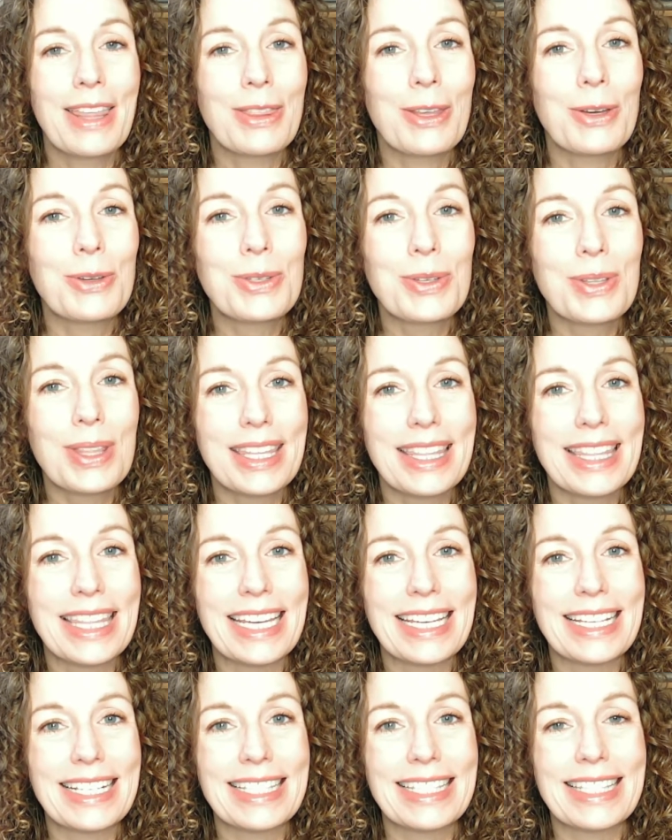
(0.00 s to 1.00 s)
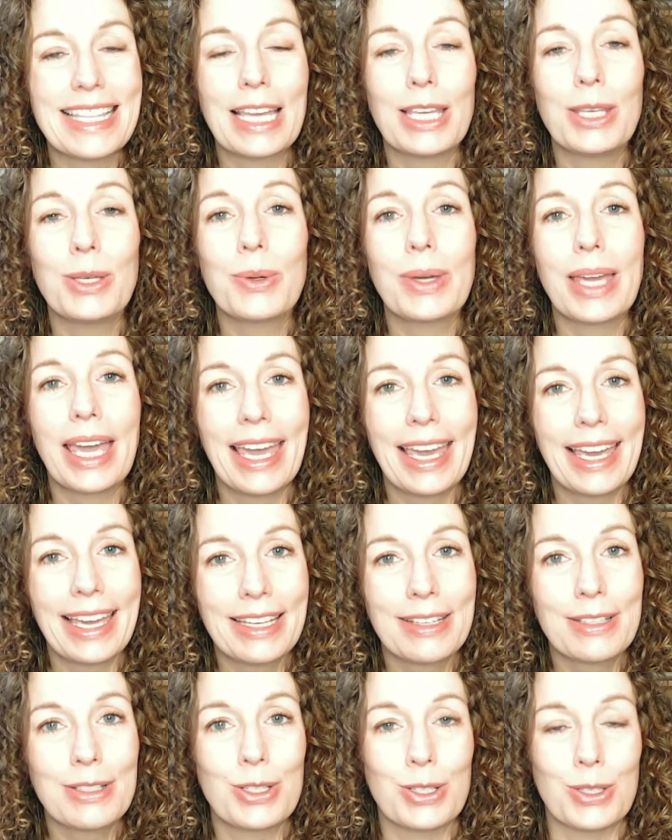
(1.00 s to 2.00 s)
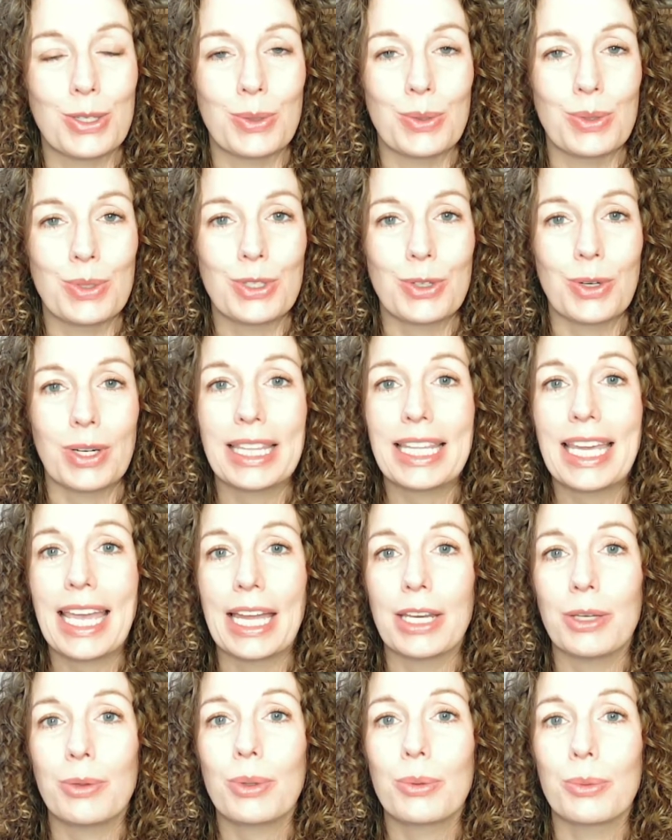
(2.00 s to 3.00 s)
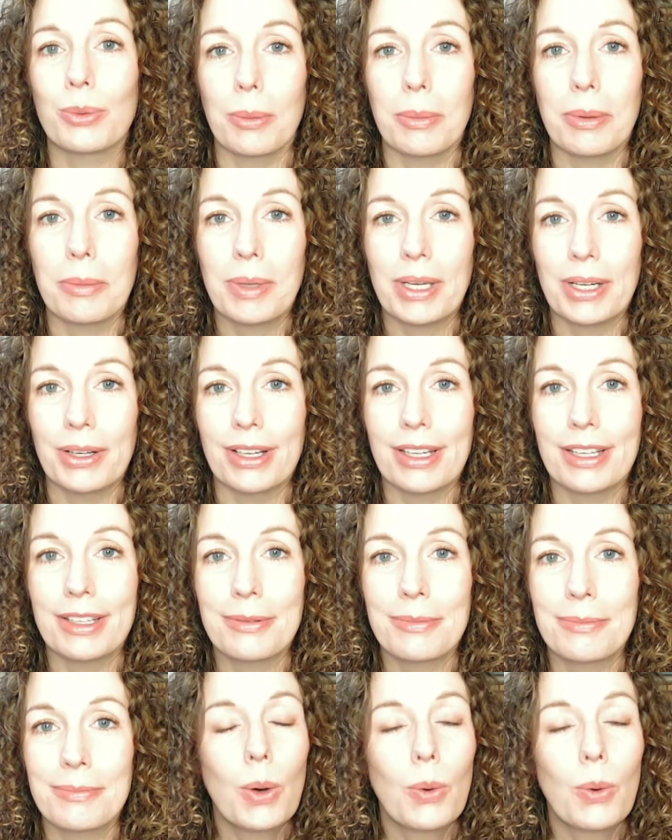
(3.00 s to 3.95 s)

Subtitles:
Those are the things that you can do during the annual enrollment period.